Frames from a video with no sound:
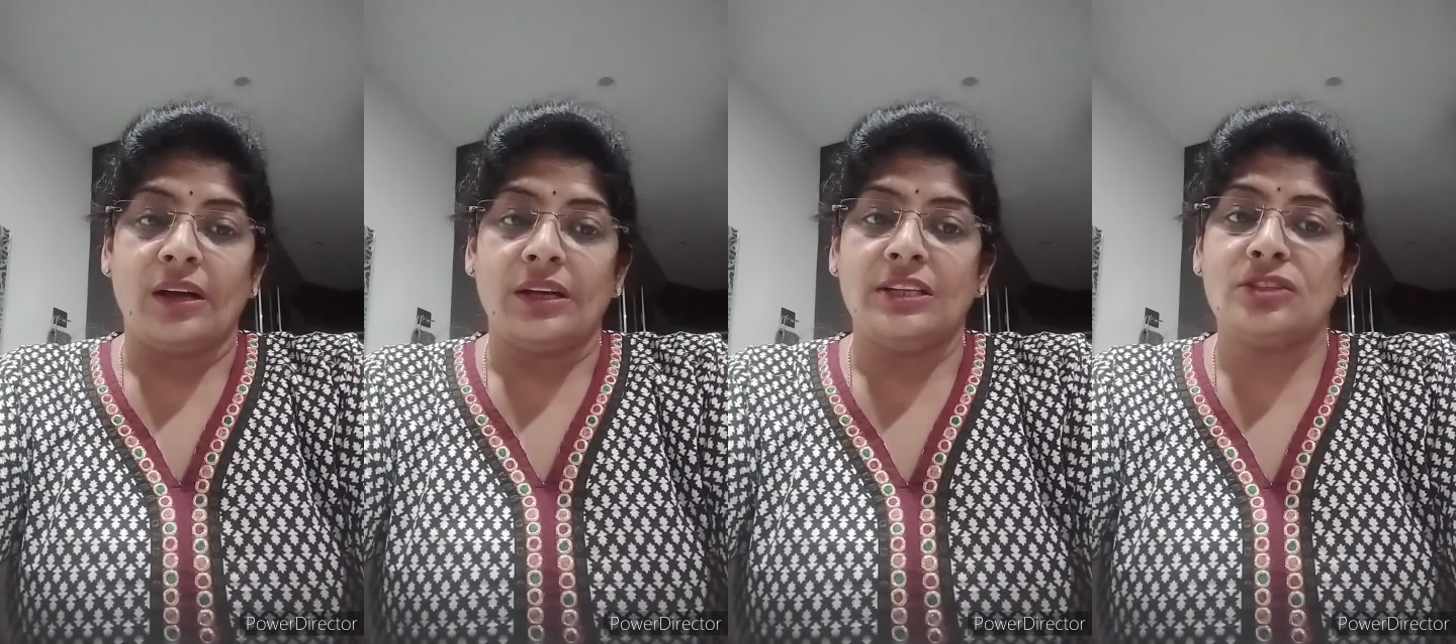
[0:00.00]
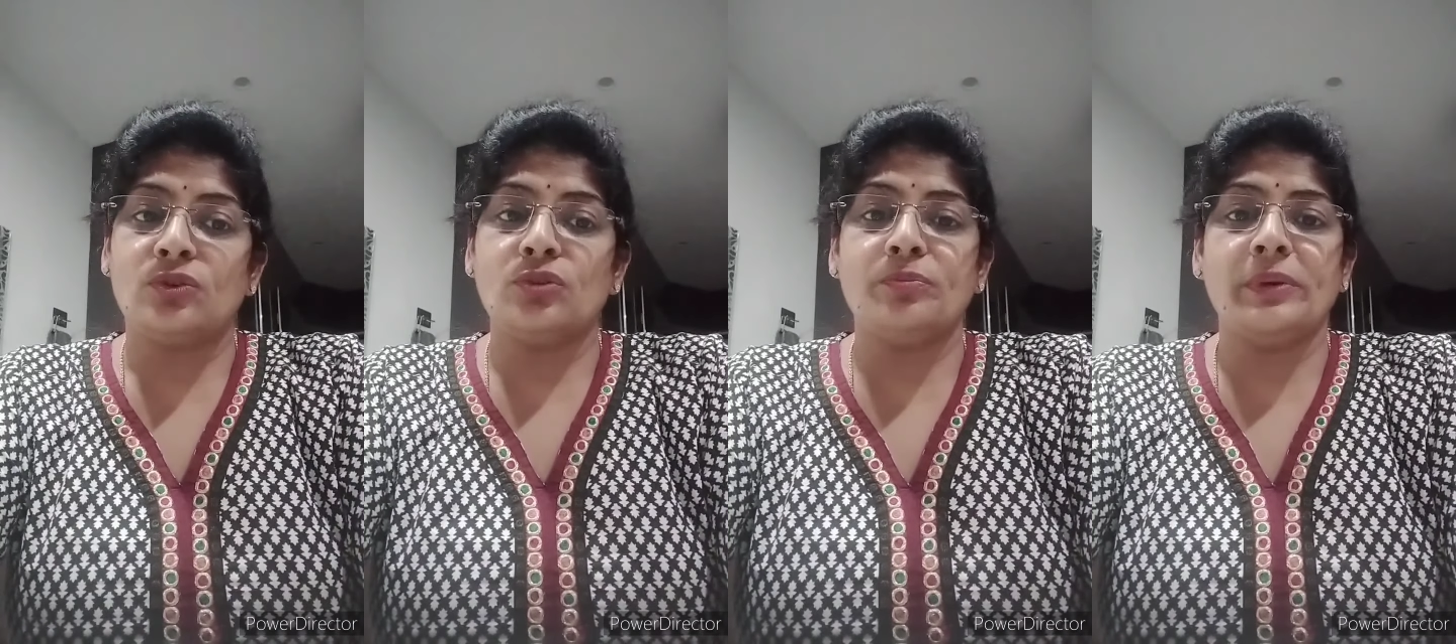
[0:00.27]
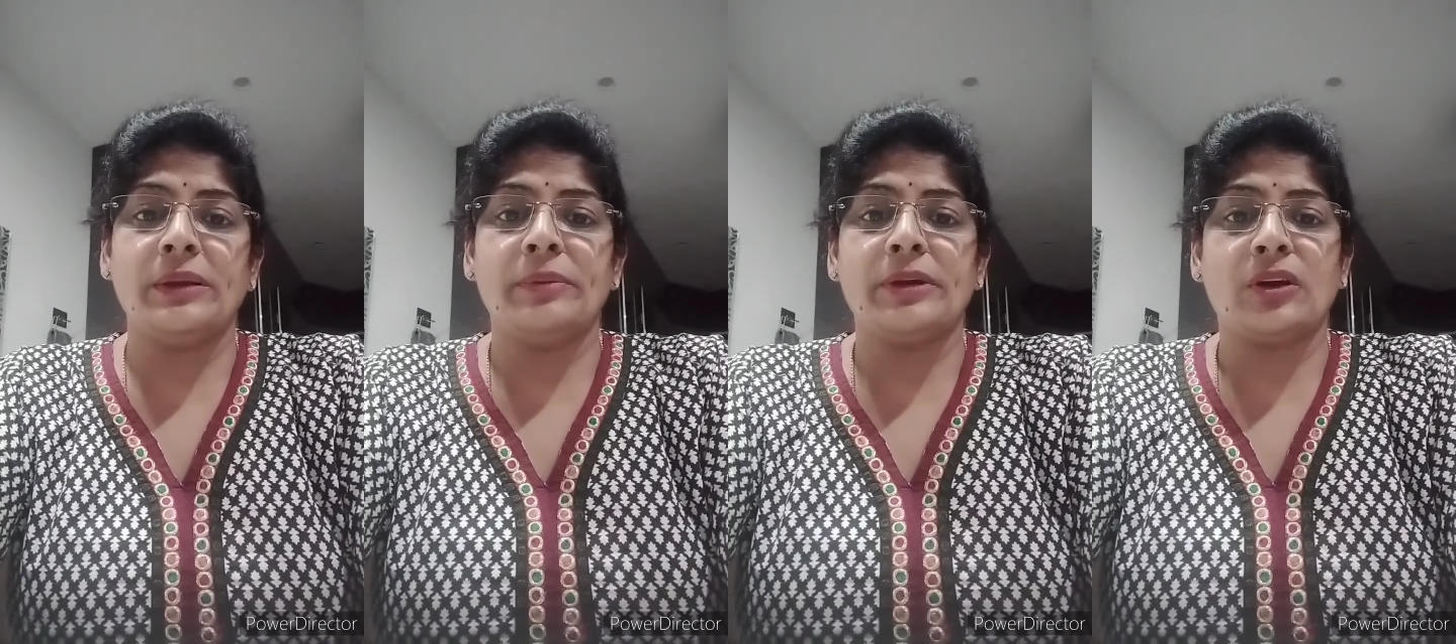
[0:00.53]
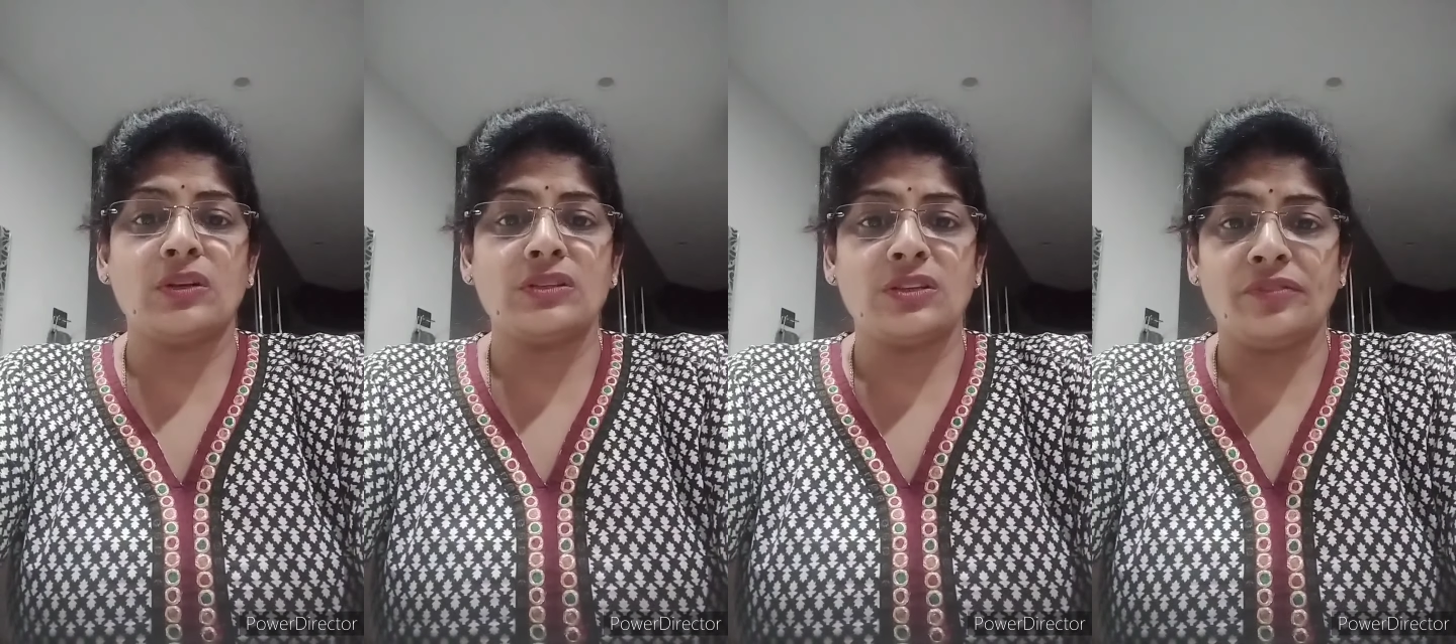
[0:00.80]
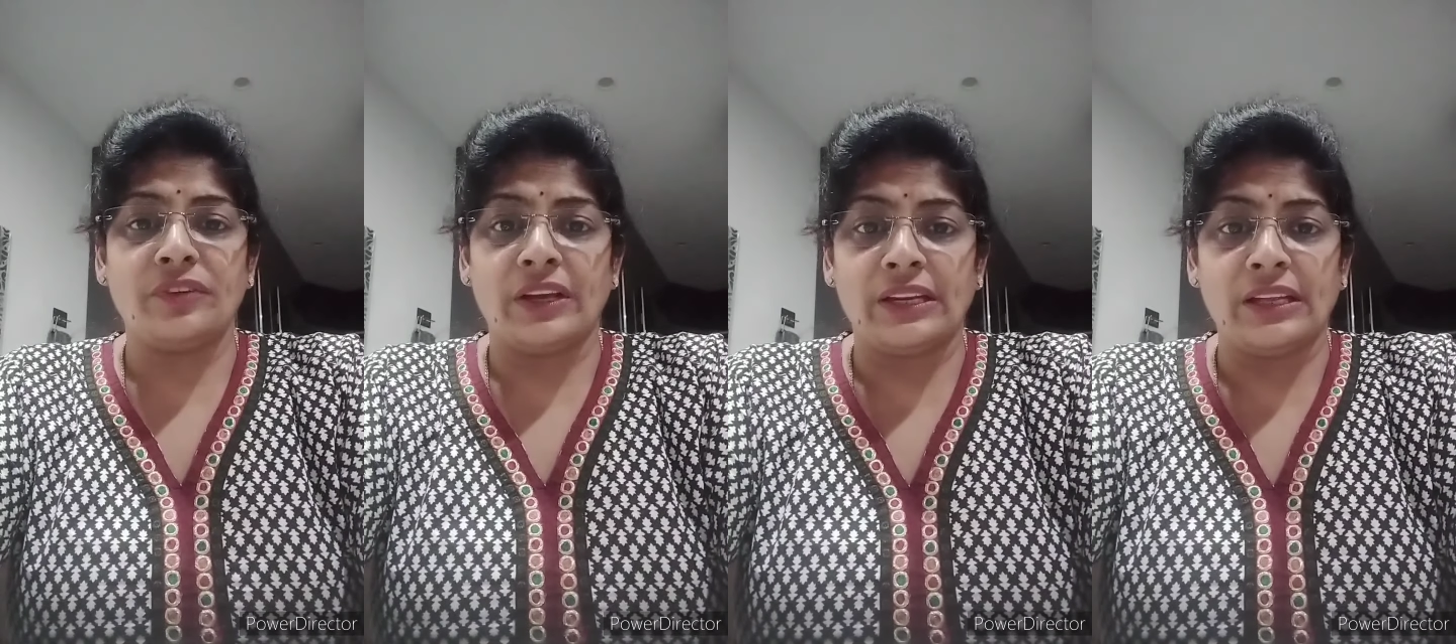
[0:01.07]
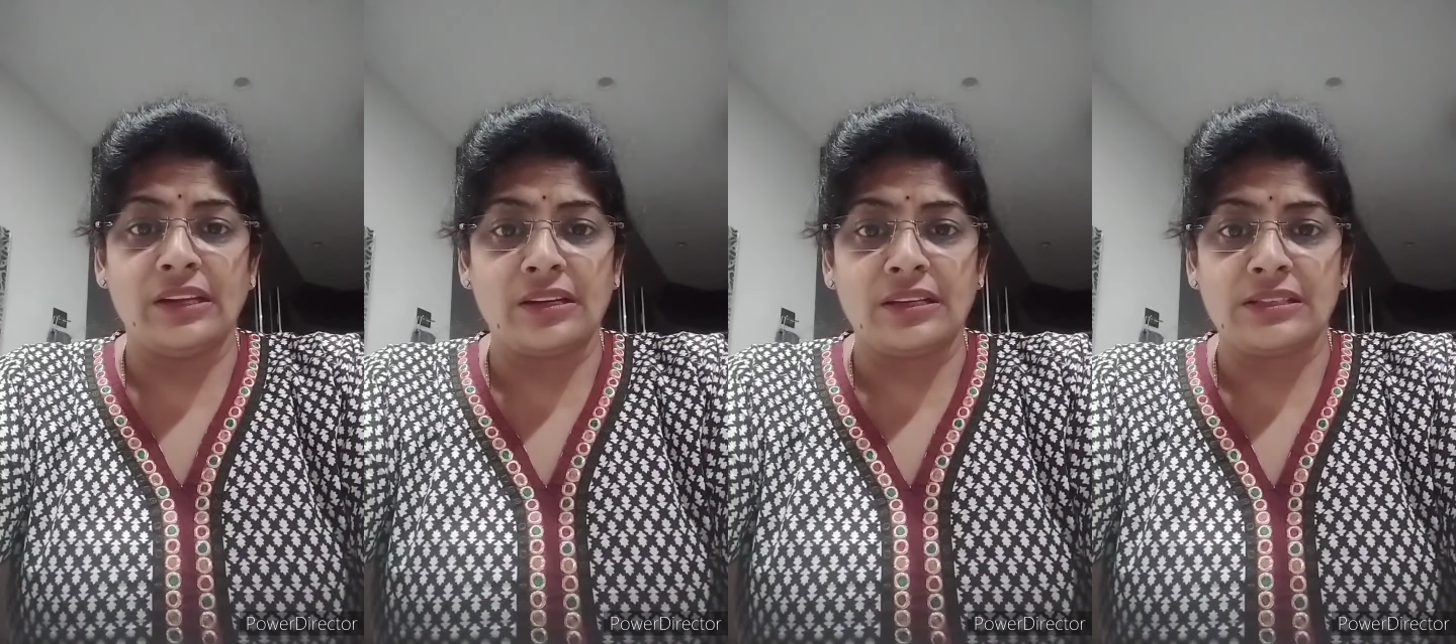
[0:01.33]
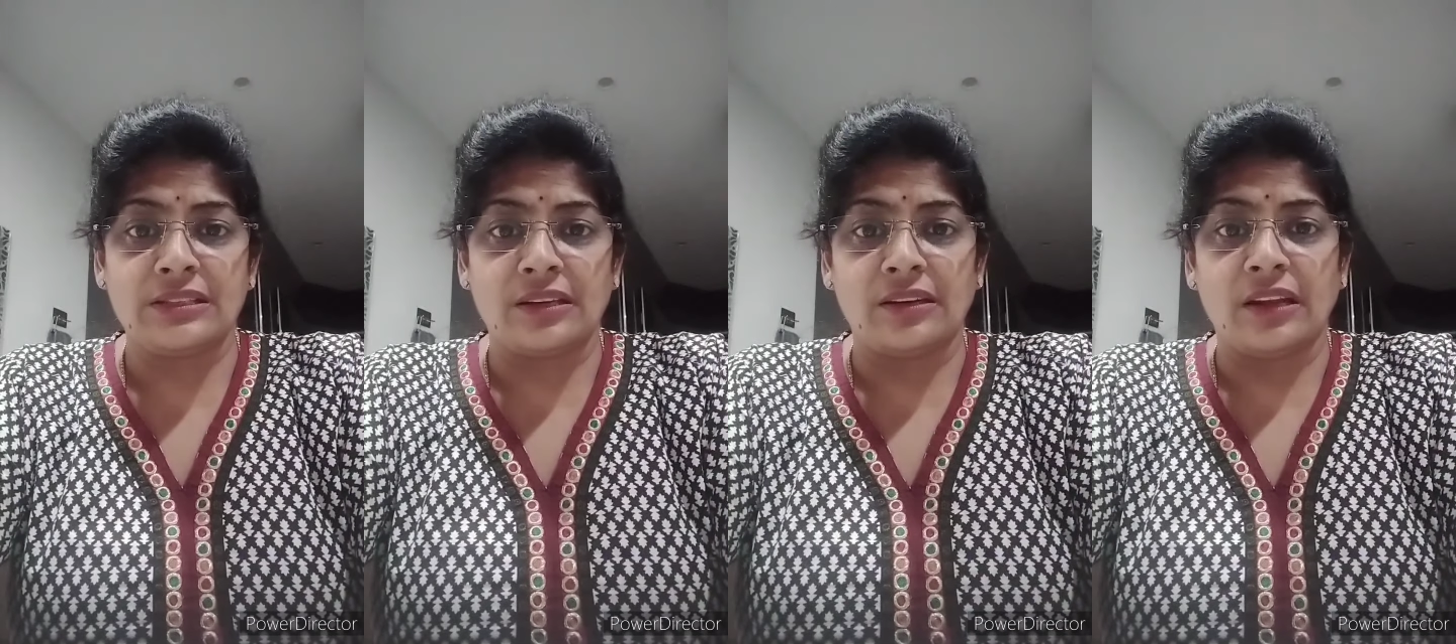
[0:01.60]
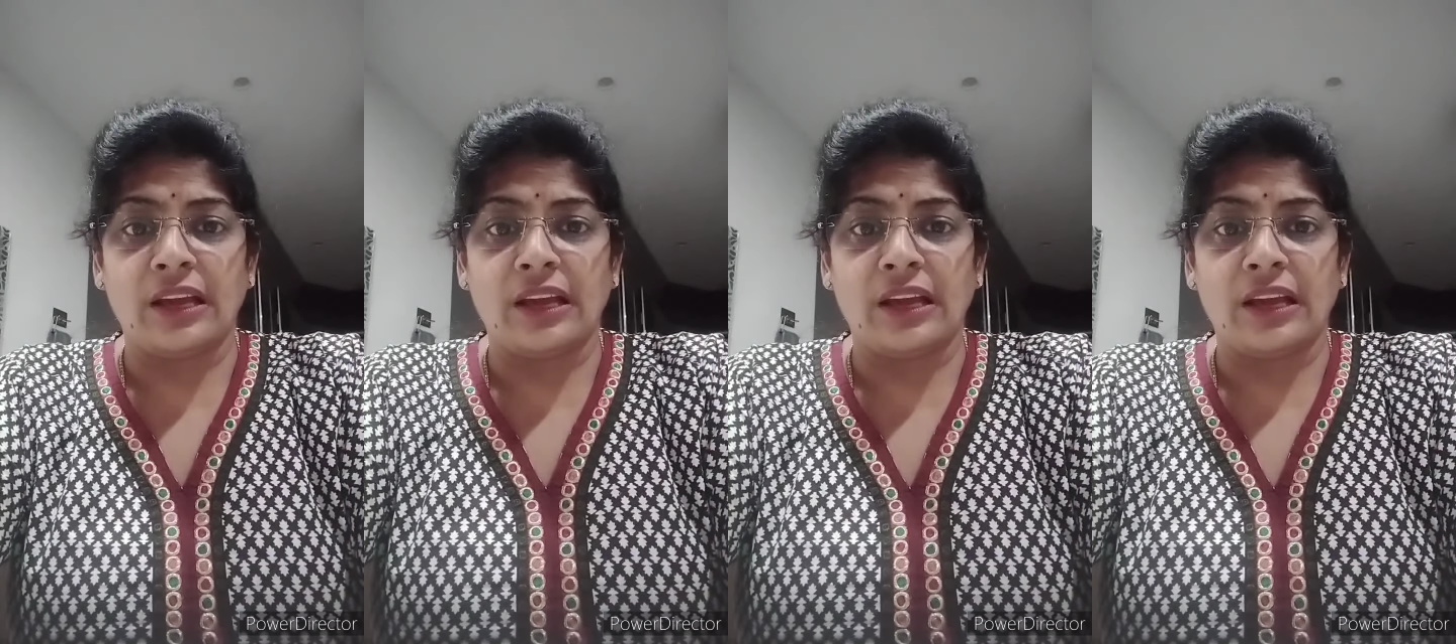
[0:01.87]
It could be because of any reason,